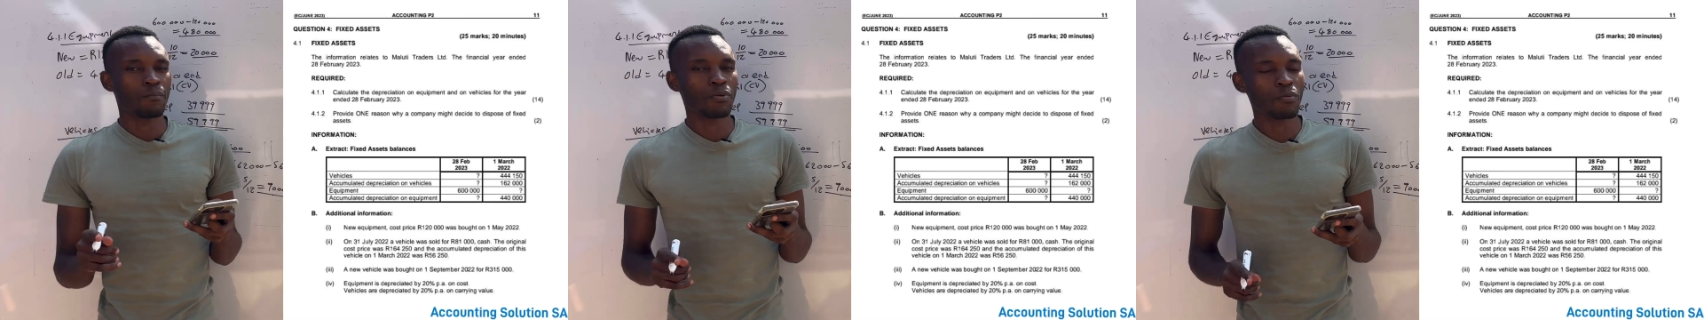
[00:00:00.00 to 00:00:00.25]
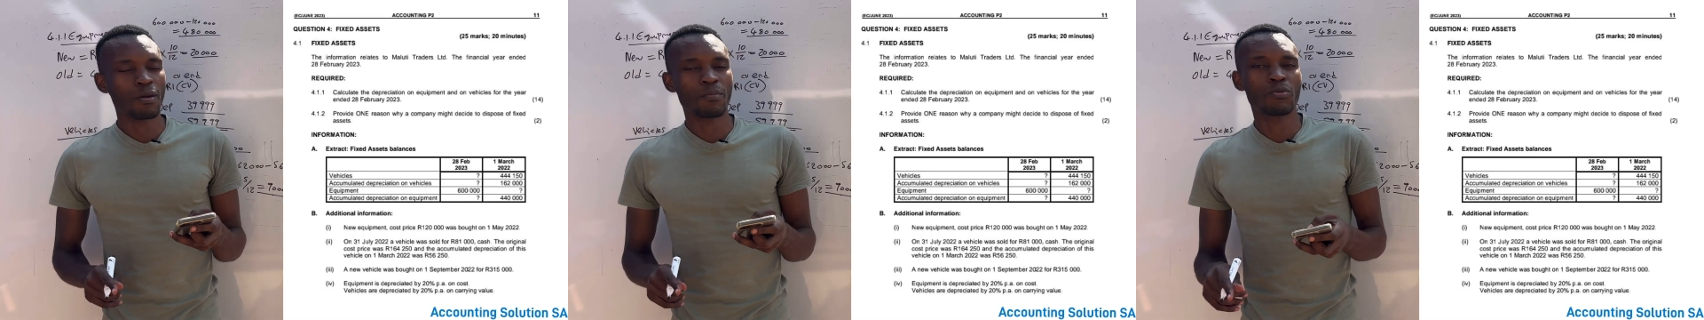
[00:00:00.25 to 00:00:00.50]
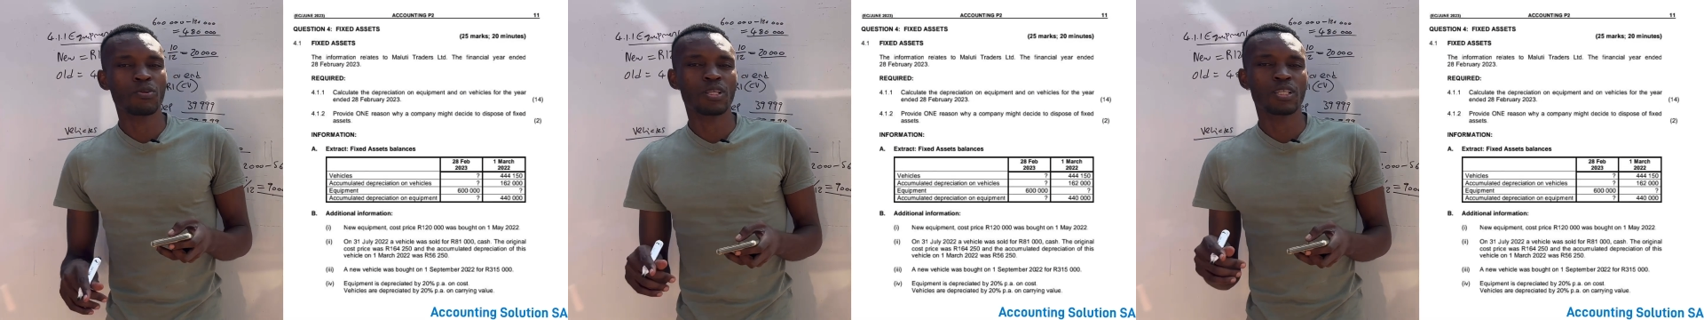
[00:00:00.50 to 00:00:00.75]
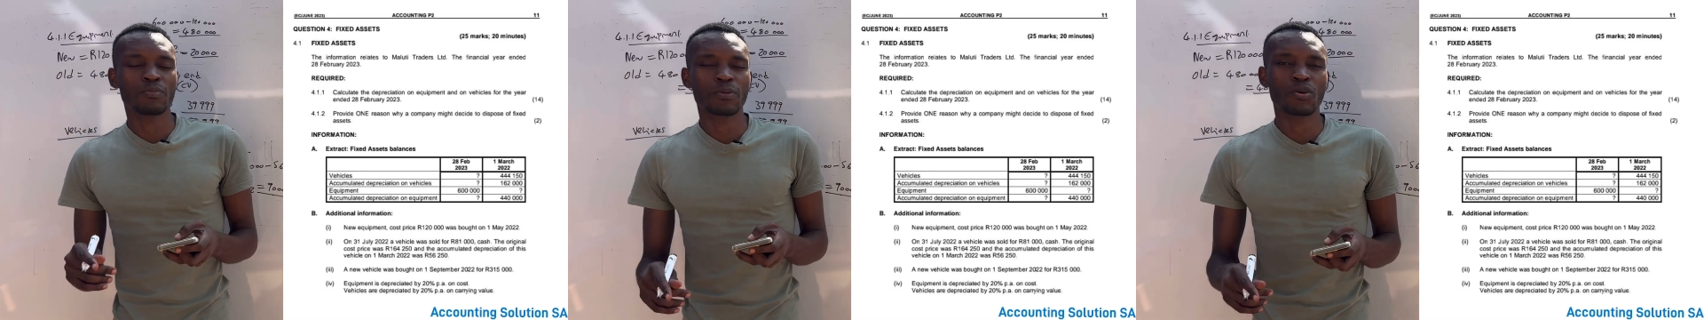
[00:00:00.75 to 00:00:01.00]
probable
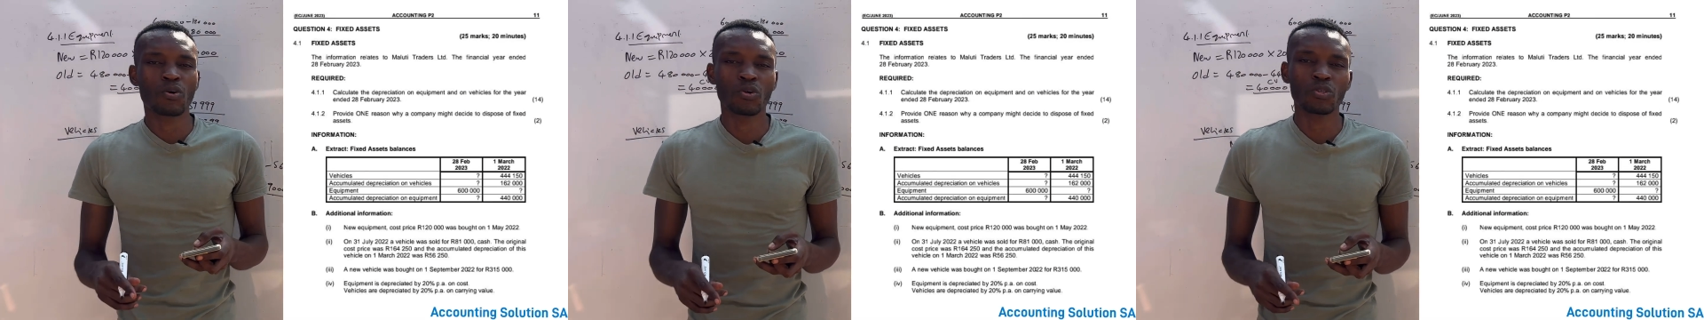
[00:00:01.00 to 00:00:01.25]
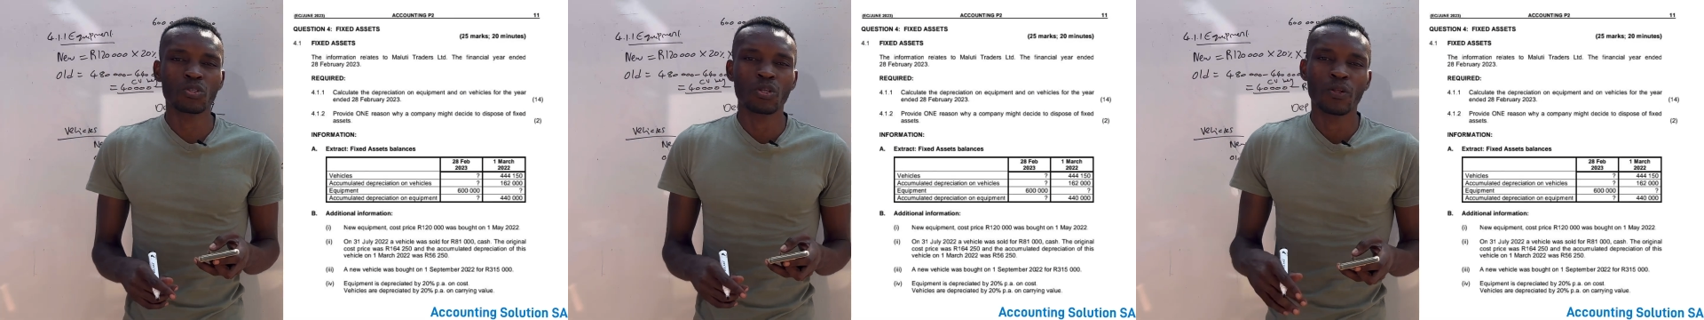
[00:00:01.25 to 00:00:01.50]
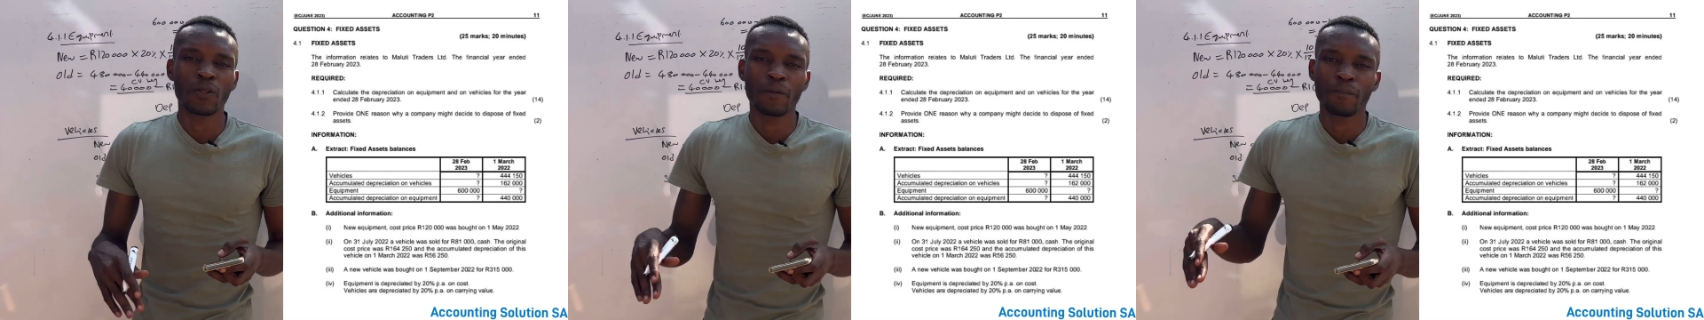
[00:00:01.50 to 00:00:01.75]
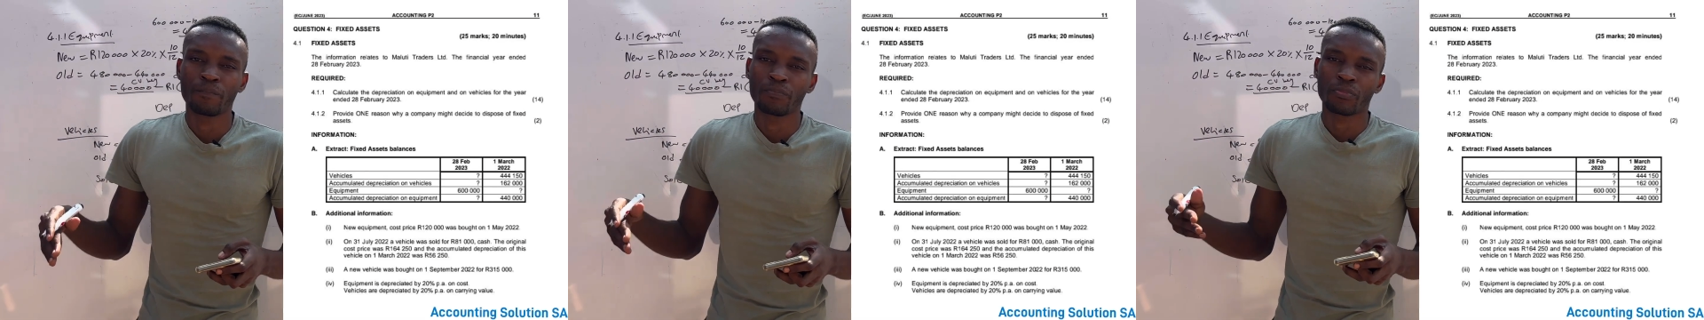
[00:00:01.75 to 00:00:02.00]
is because
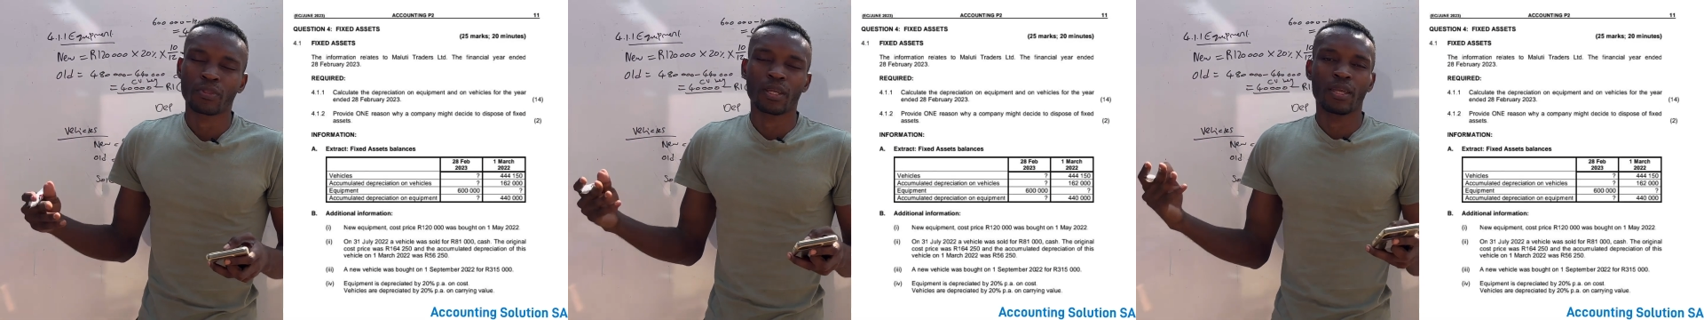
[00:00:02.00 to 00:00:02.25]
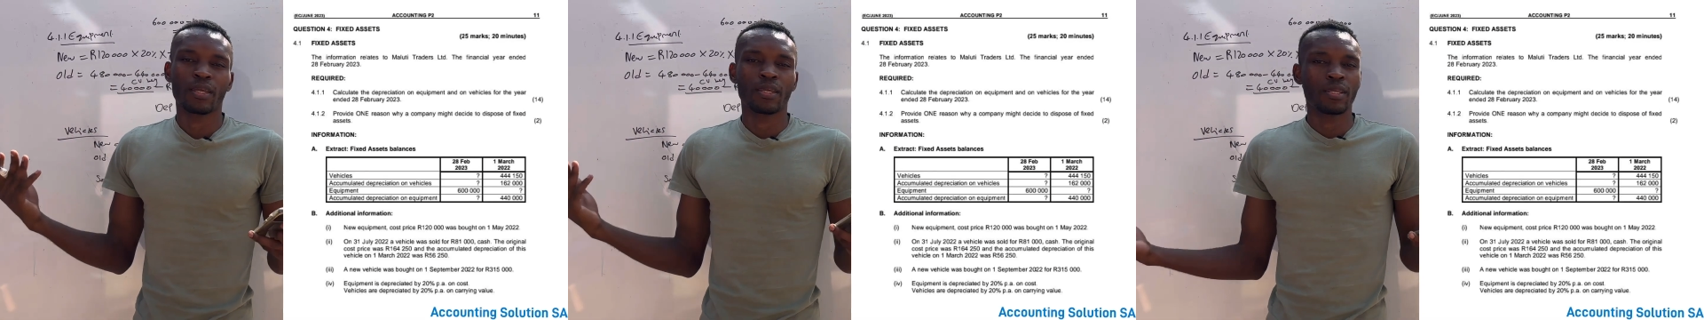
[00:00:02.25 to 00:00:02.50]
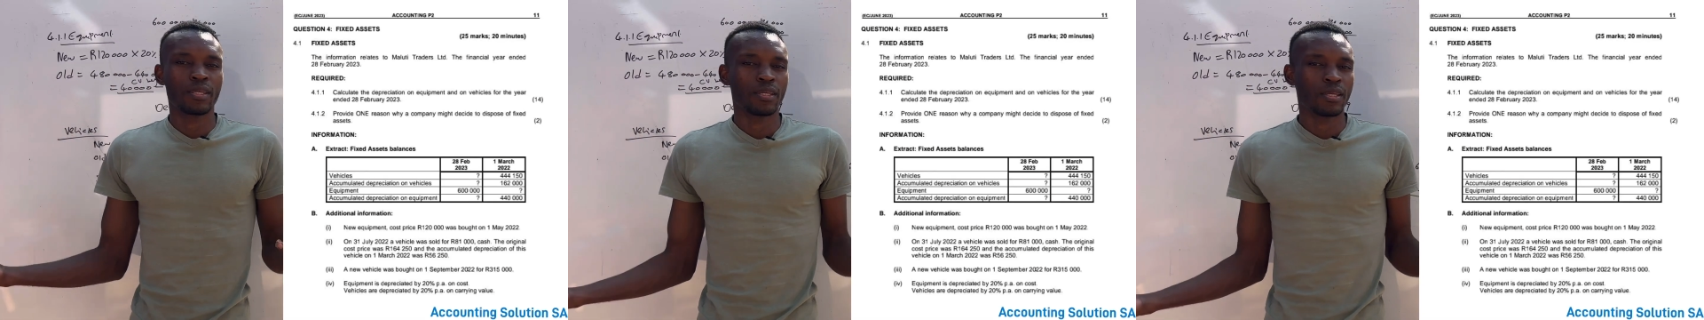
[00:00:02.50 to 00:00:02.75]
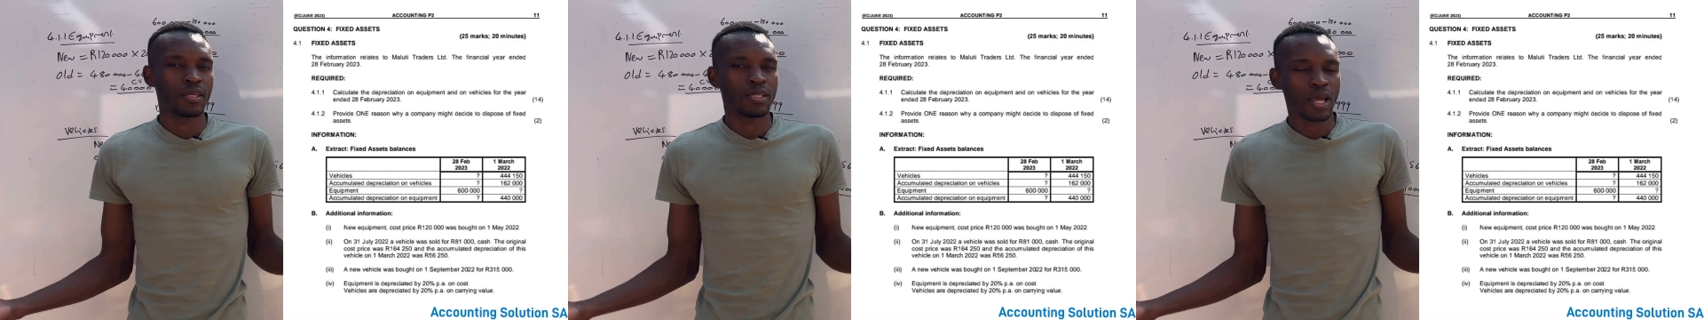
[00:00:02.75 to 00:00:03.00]
uh,
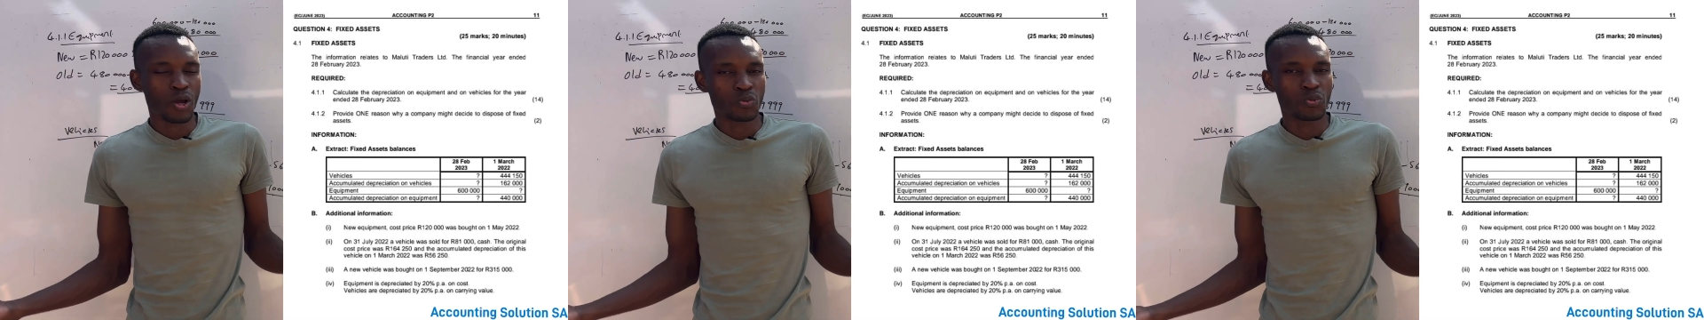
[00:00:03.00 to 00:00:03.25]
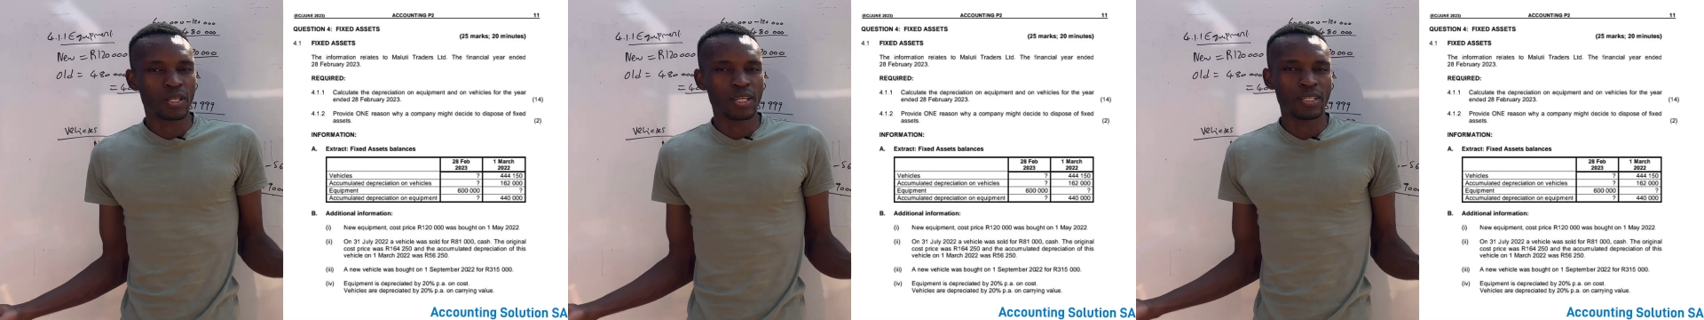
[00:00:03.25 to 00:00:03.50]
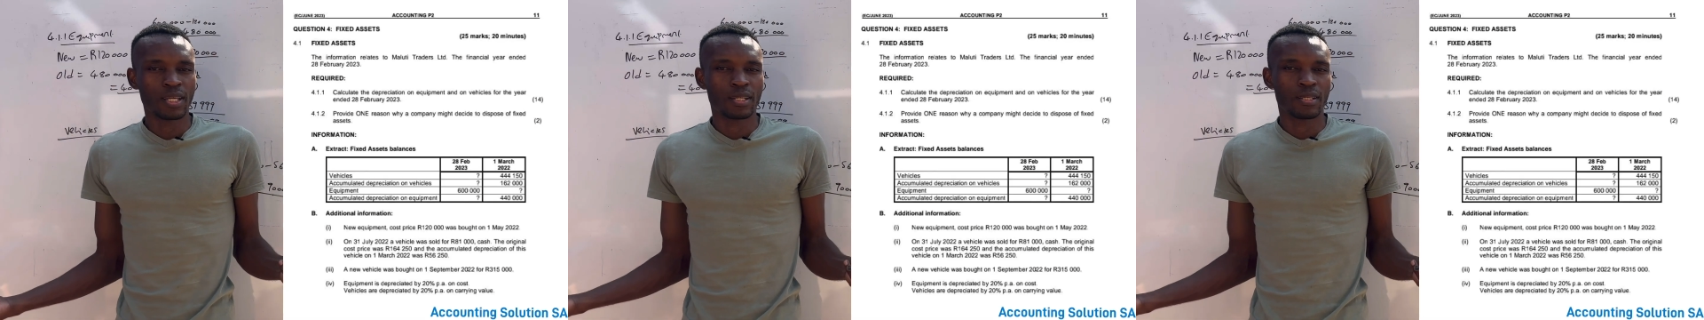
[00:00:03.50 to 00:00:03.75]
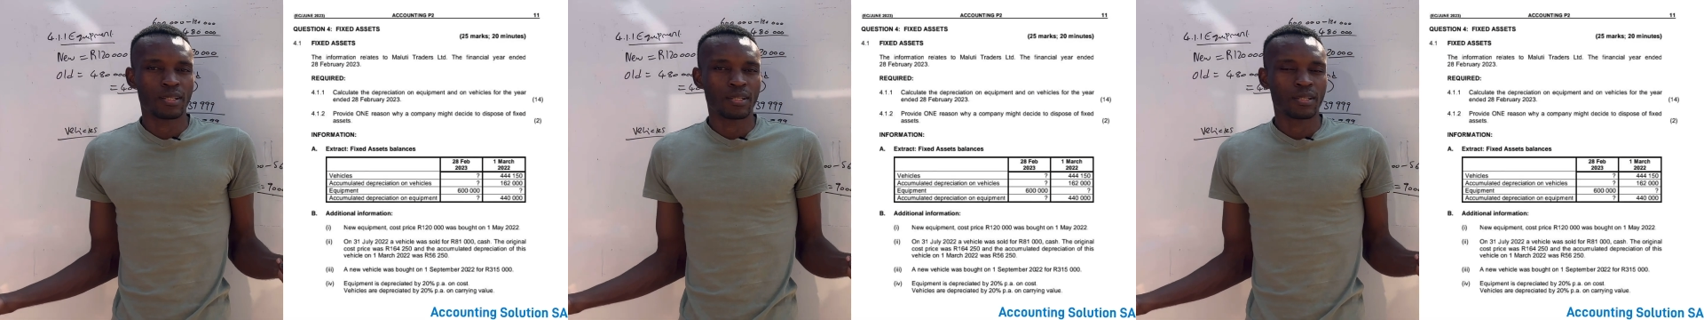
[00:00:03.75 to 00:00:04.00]
is
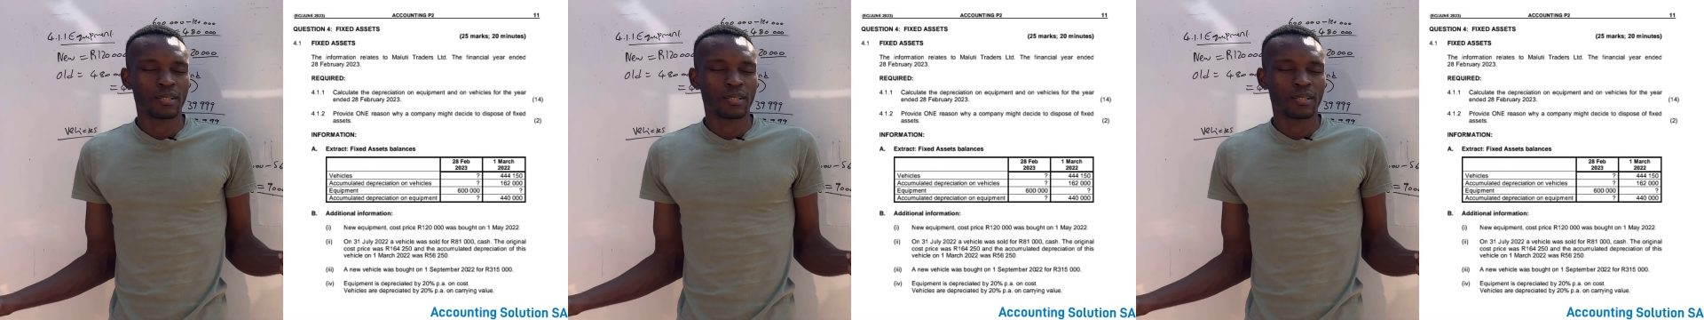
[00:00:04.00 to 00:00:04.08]
outdated.